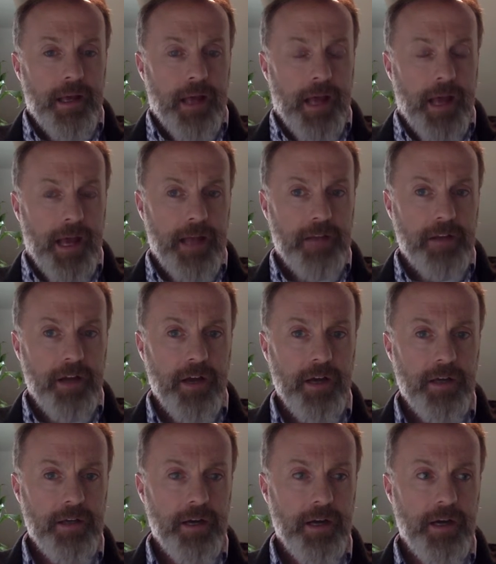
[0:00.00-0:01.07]
And
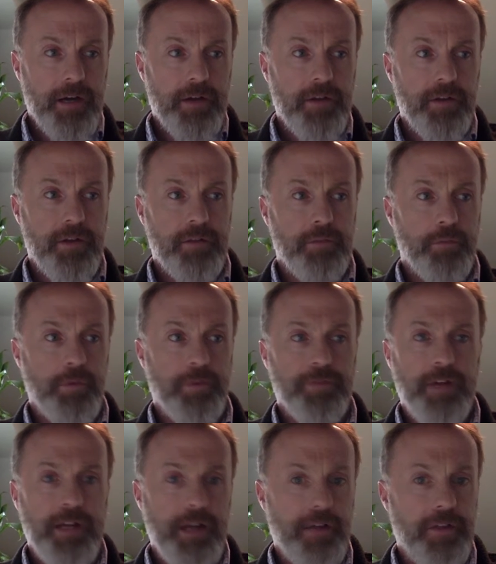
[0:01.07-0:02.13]
we
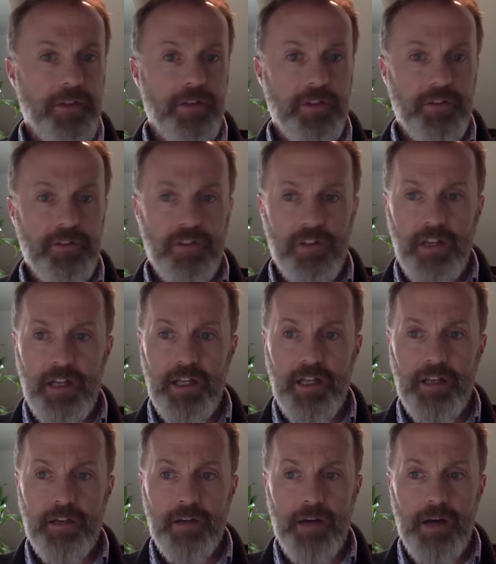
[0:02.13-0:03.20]
find out that the
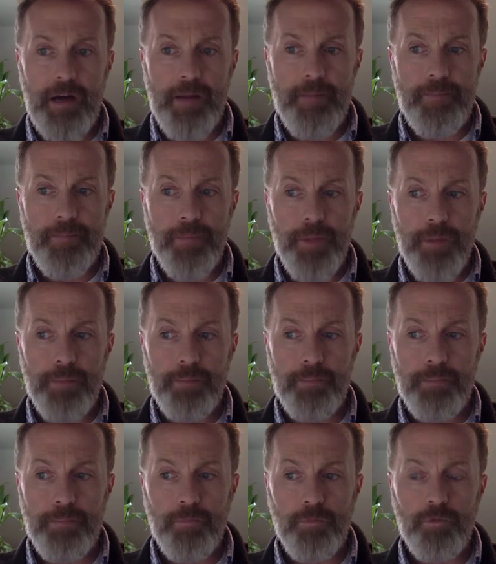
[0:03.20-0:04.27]
Tlic
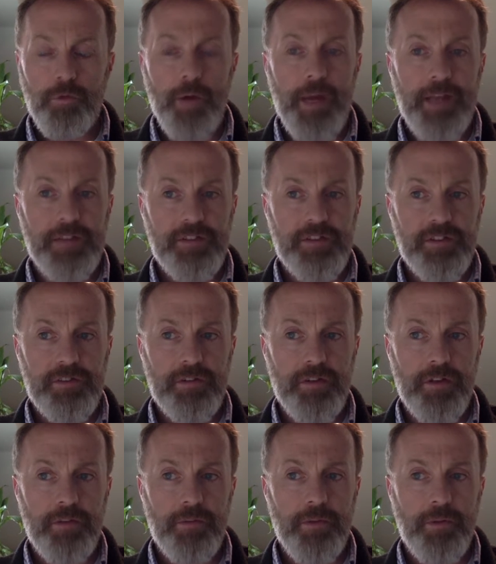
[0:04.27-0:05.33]
race,
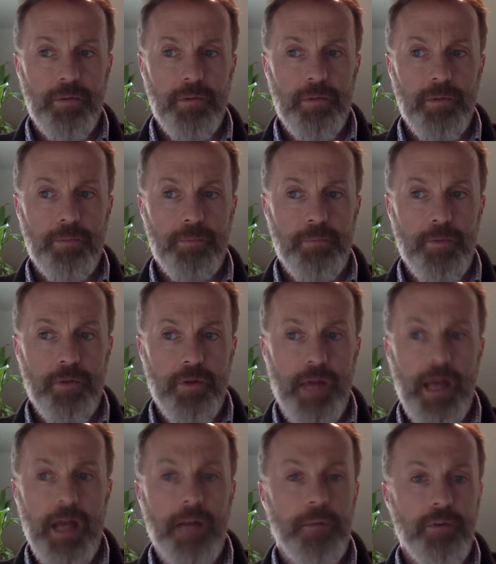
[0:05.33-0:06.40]
the
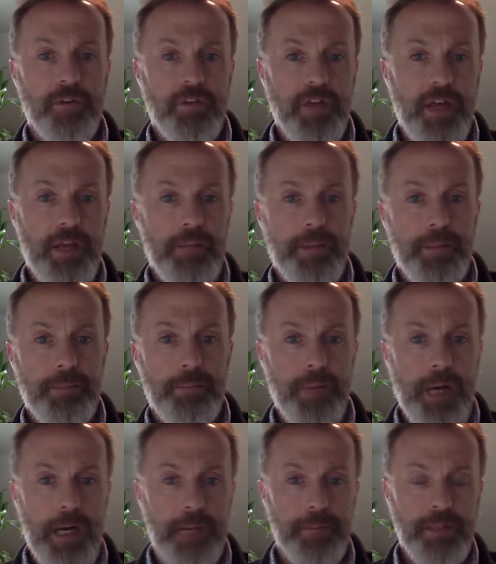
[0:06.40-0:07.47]
animals that they had been
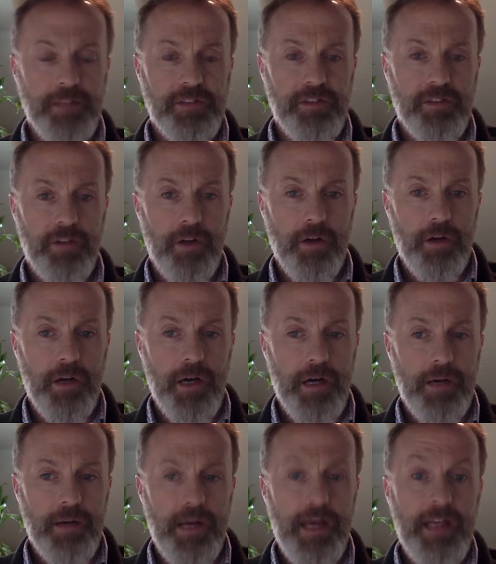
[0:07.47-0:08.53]
placing their
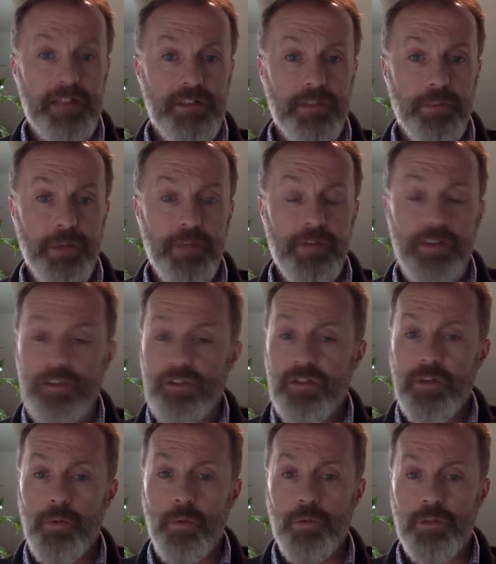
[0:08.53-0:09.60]
eggs in
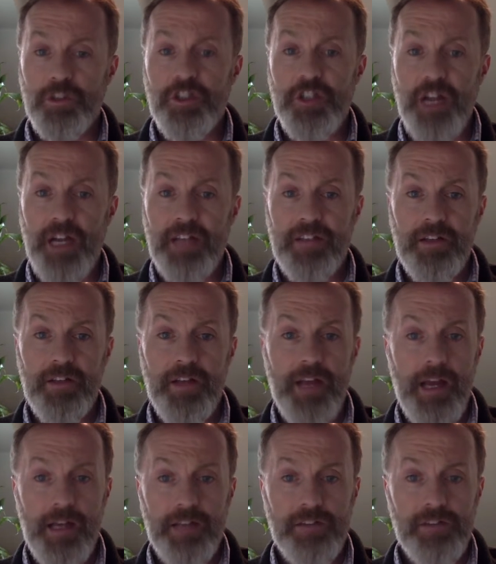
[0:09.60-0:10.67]
previously, were rejecting the
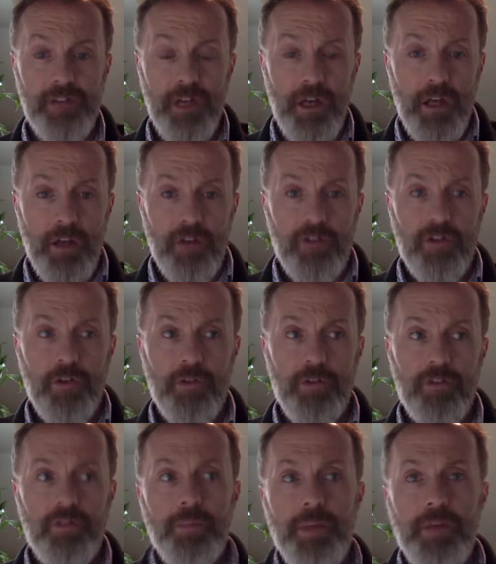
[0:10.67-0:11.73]
eggs. So the
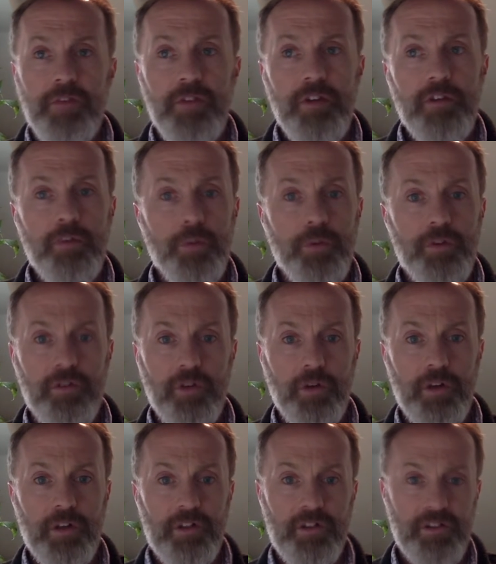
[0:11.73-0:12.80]
species was
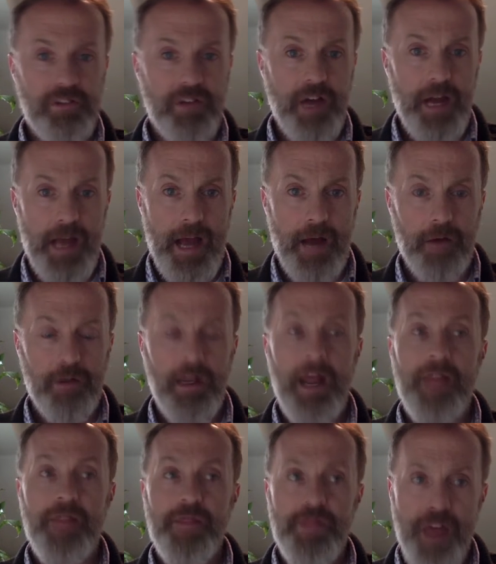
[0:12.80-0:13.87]
starting to die out.
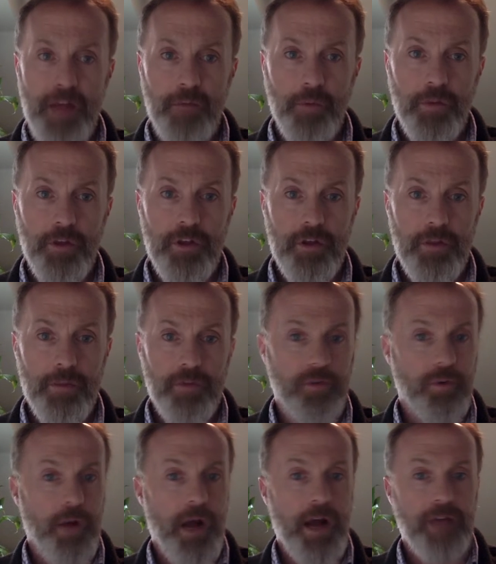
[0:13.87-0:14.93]
And then when the humans
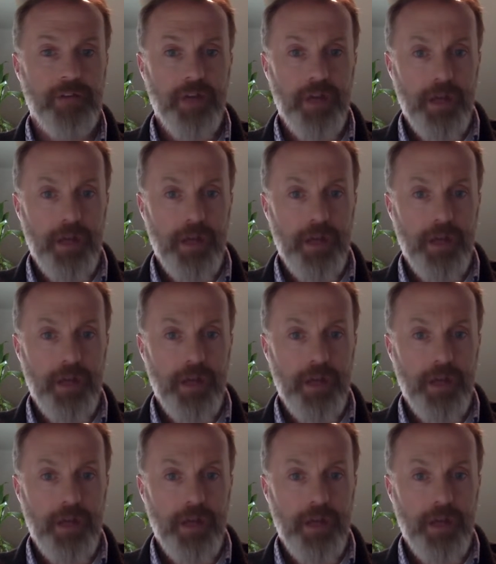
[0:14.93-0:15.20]
arrive,